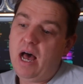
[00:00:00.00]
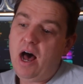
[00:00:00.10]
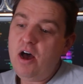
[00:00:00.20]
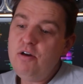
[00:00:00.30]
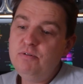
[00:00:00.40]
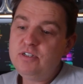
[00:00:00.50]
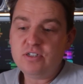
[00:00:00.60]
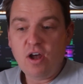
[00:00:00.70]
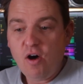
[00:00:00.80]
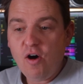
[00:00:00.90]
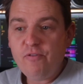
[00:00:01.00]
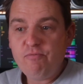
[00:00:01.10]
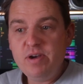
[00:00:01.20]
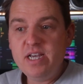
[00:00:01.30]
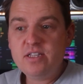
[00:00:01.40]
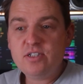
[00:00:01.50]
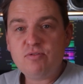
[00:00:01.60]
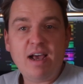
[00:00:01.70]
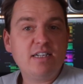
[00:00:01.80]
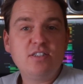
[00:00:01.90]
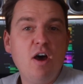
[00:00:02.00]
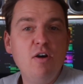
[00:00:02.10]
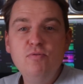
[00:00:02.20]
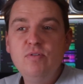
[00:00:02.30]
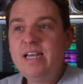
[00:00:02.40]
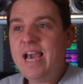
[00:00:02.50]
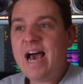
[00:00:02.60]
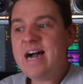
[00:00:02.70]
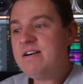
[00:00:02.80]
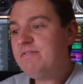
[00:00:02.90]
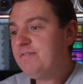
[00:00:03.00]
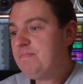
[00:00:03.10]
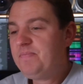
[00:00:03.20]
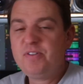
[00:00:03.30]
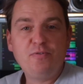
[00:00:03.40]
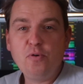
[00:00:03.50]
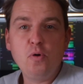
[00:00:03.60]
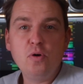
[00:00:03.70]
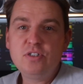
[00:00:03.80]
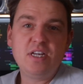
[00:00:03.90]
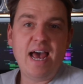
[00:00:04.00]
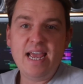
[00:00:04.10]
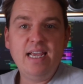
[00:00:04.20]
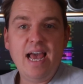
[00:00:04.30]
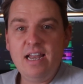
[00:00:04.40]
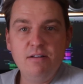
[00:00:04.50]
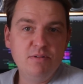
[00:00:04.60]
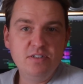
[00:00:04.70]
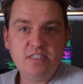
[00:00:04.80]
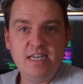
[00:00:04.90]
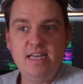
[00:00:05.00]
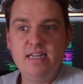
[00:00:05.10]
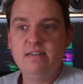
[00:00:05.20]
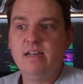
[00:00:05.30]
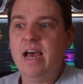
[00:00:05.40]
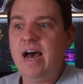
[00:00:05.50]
I would start off with tracks that only have 4 to 8 elements in,